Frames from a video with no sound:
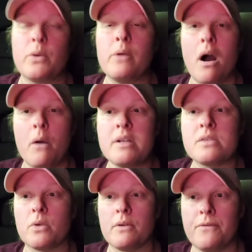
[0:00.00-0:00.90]
We
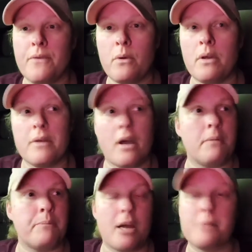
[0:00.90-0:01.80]
always were,
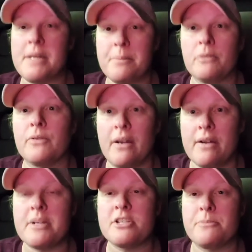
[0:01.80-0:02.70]
our, our people
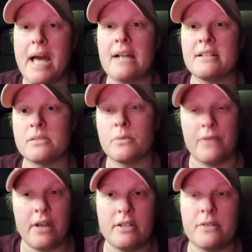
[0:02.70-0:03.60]
very much backed us. We're
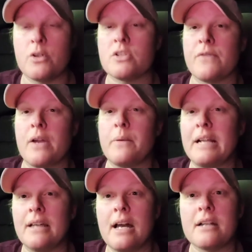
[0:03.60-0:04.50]
very diversified. We
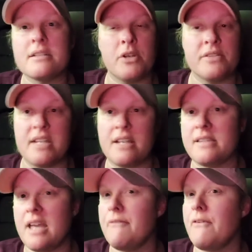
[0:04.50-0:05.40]
got a lot of small
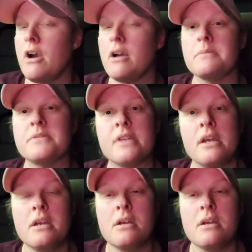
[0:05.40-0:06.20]
CSA farms.